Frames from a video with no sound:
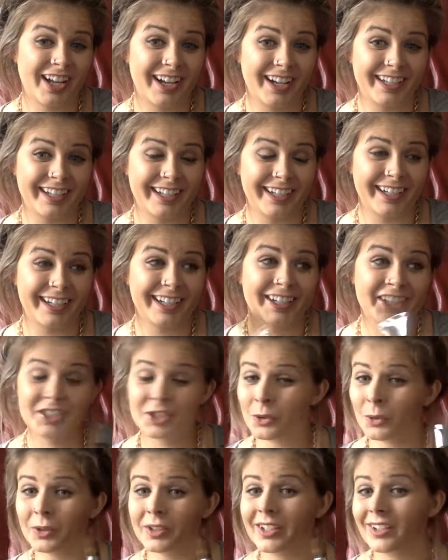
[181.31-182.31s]
I
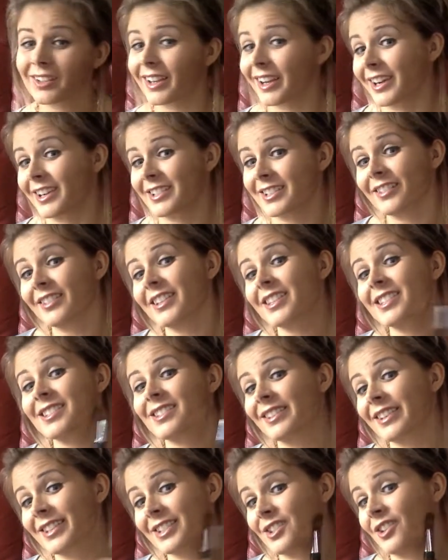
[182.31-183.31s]
totally learned that this
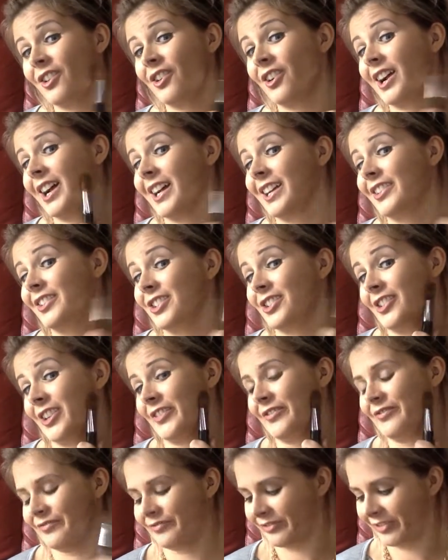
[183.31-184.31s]
is not how you do
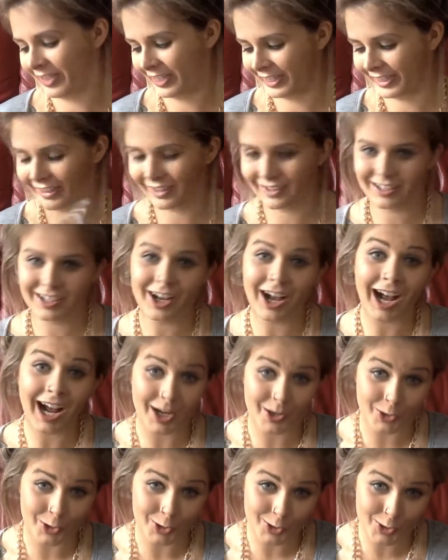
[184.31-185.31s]
it. How
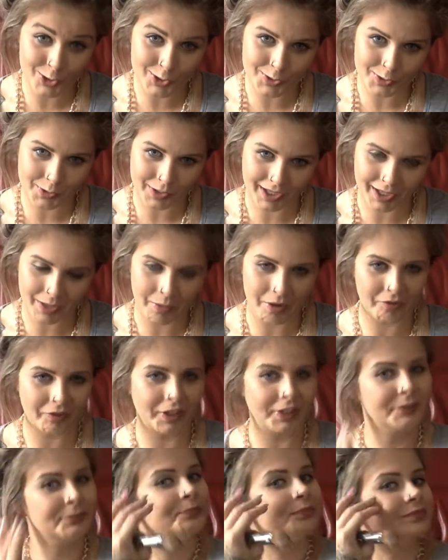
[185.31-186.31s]
you do it,
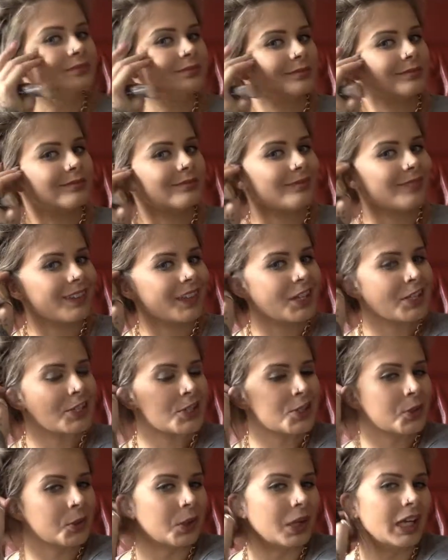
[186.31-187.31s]
however.
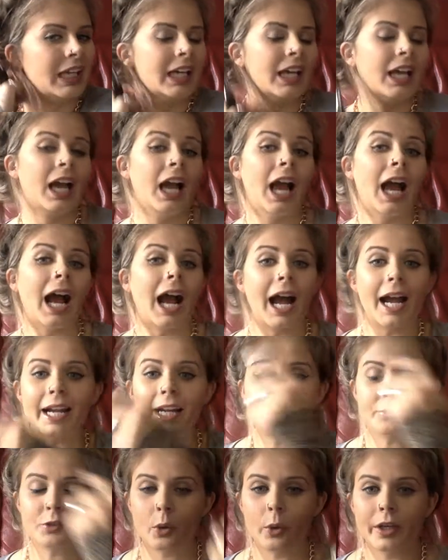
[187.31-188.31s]
So I
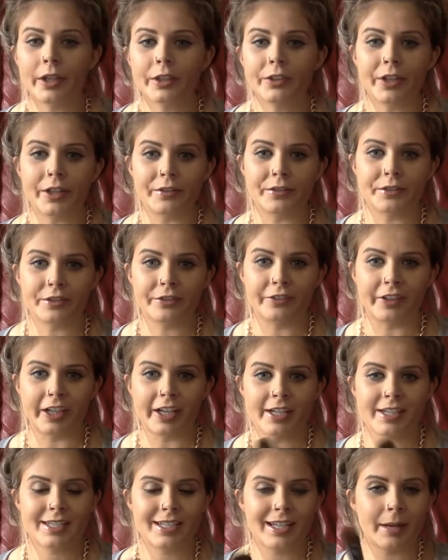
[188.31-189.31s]
have quite a round
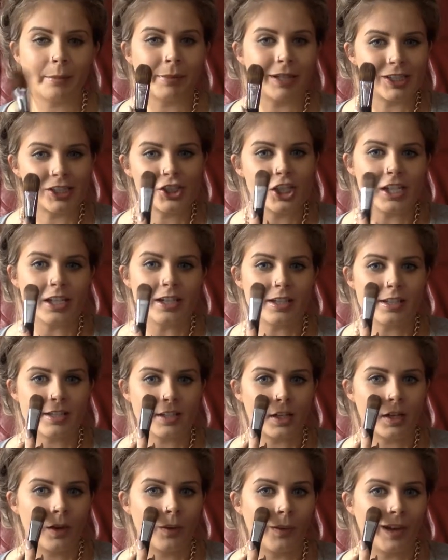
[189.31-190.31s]
face and my cheeks
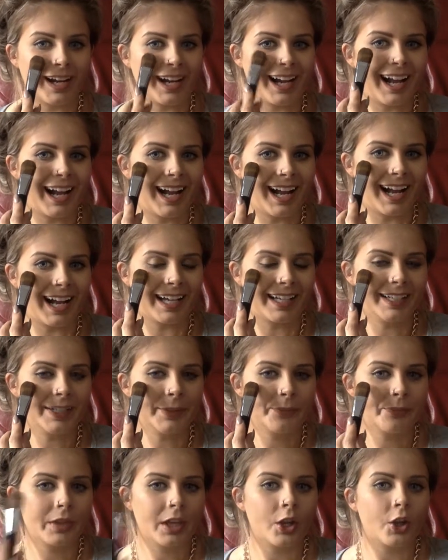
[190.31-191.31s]
are quite high.
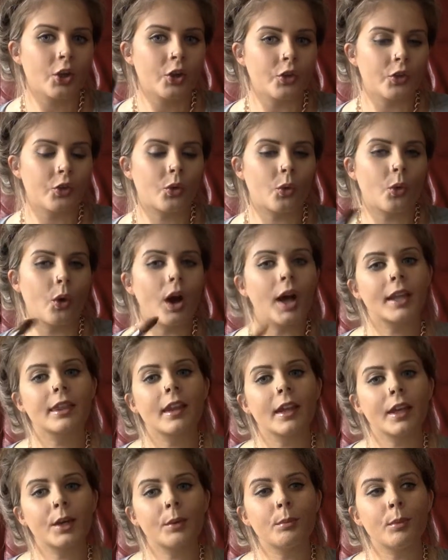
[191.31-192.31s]
So
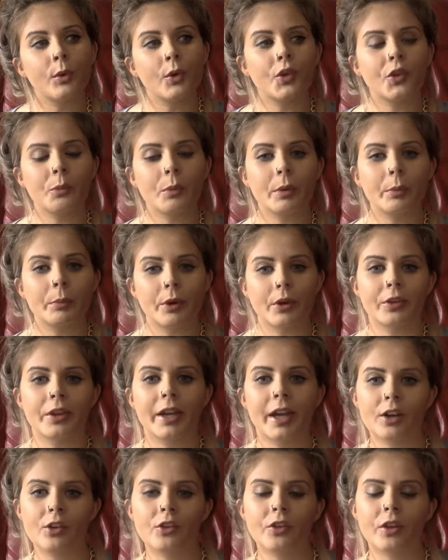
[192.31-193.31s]
unlike most people, they
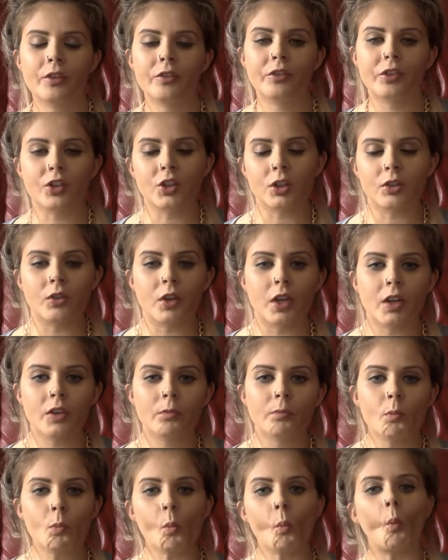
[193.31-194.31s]
kind of do that fishy face,
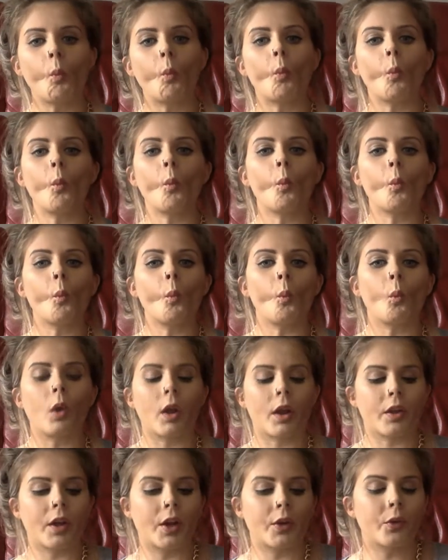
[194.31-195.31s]
like
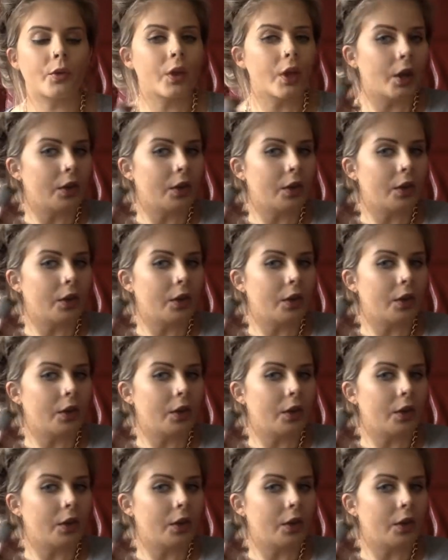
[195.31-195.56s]
that, don't they?